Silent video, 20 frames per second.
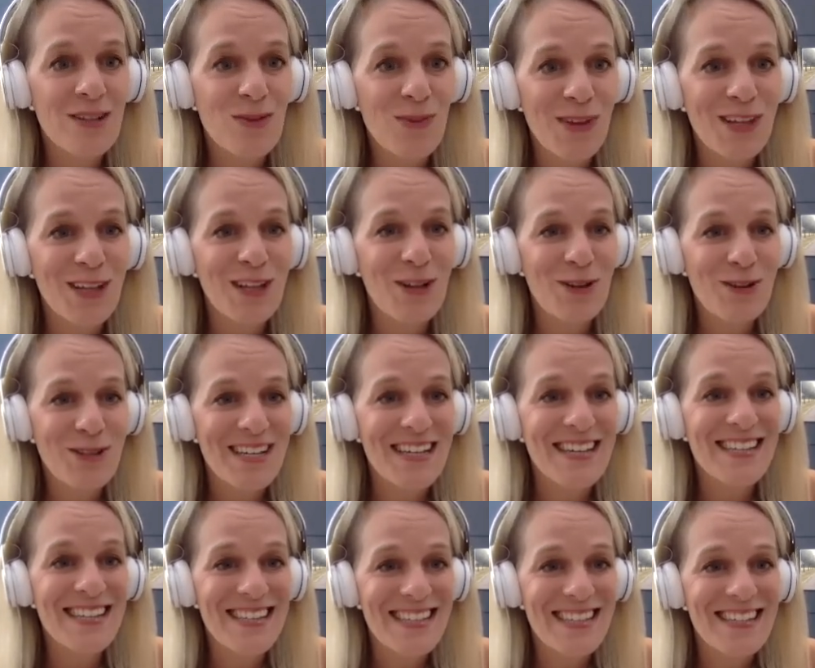one of the
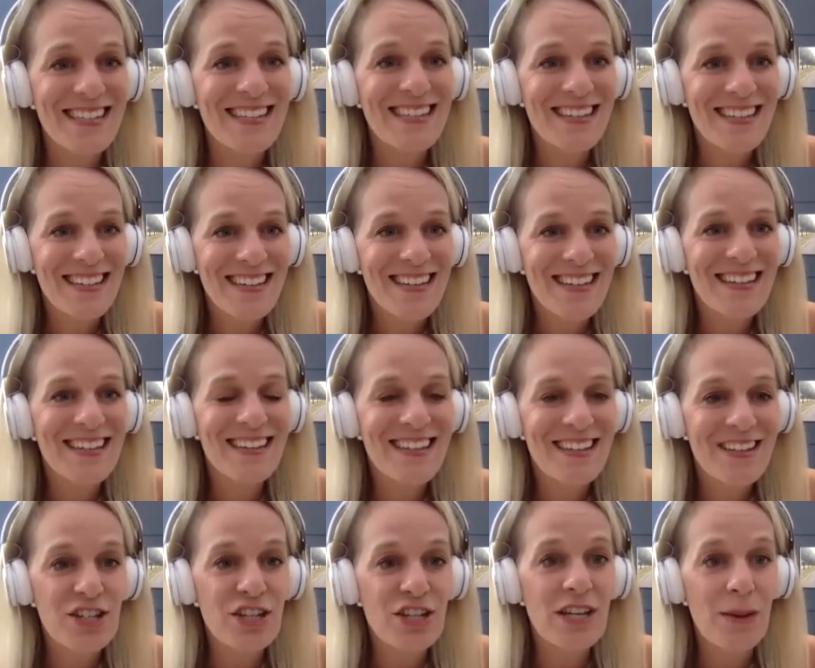closest.
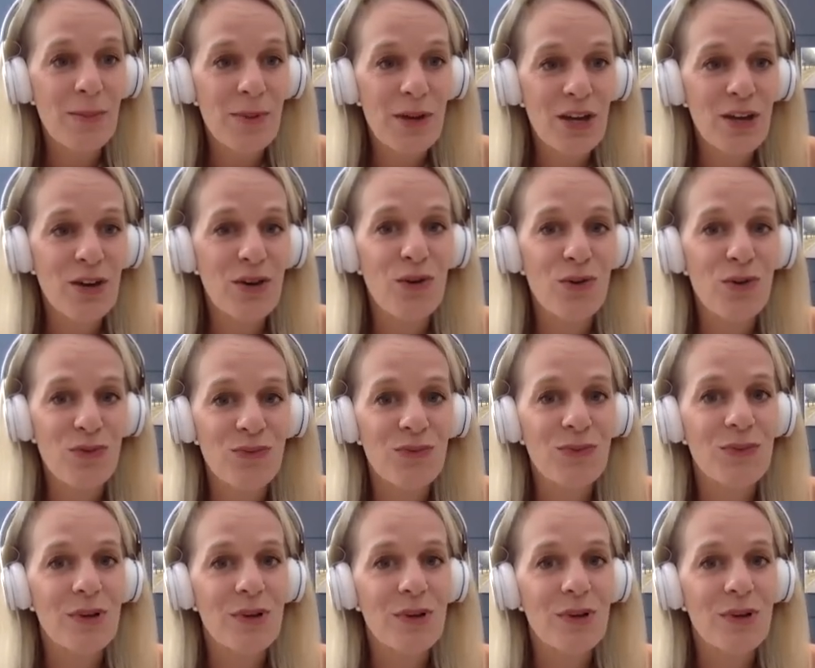GW.